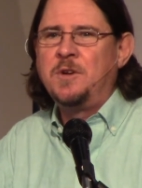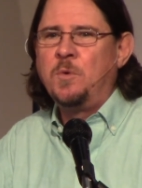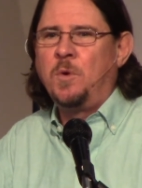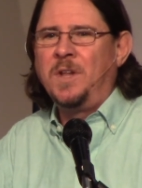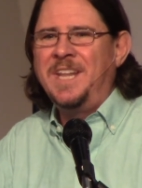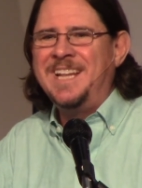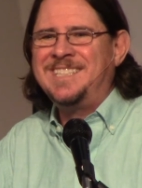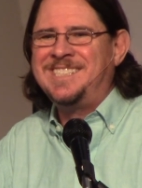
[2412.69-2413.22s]

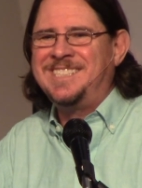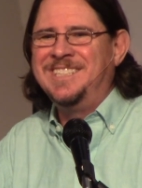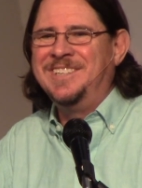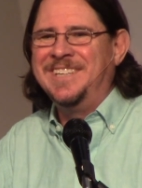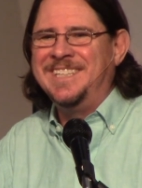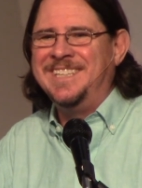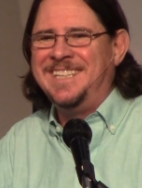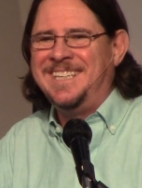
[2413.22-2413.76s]
Well, let's do
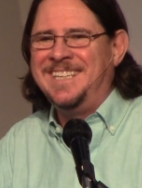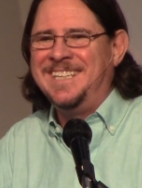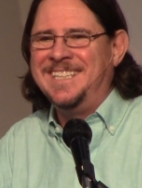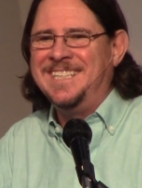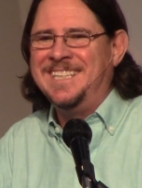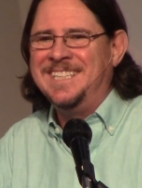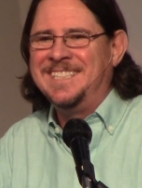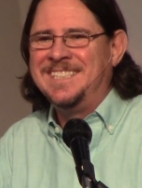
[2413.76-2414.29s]
it
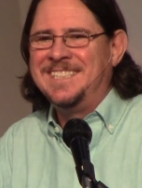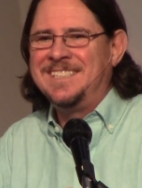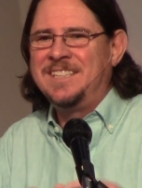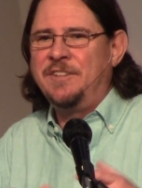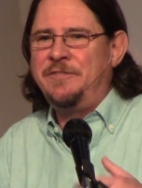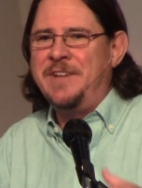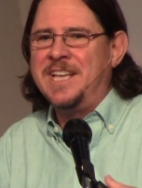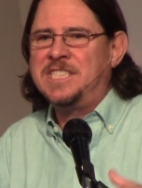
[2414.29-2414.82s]
on
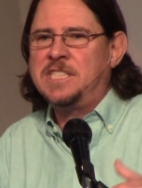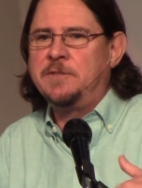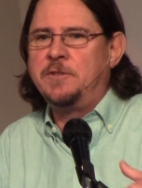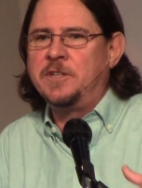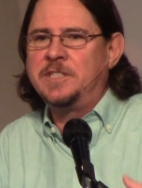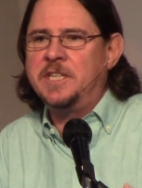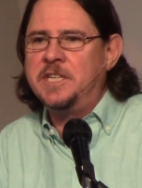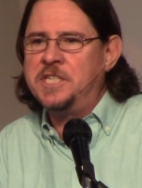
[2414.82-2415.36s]
the
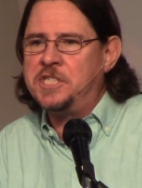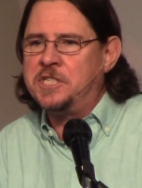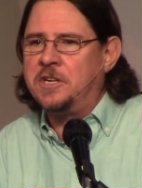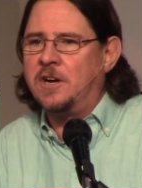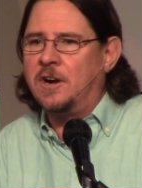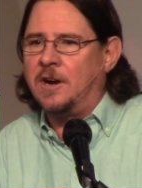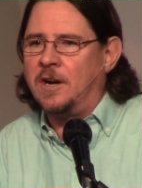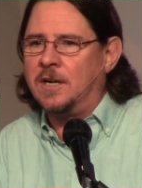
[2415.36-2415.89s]
festival to
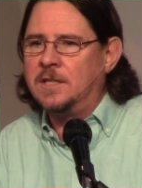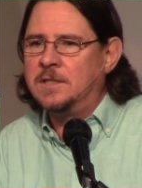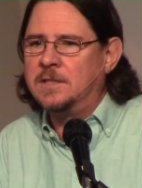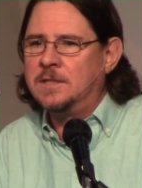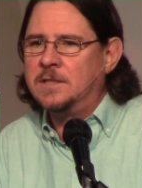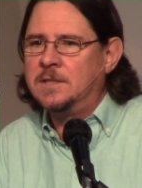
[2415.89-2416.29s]
Ishtar.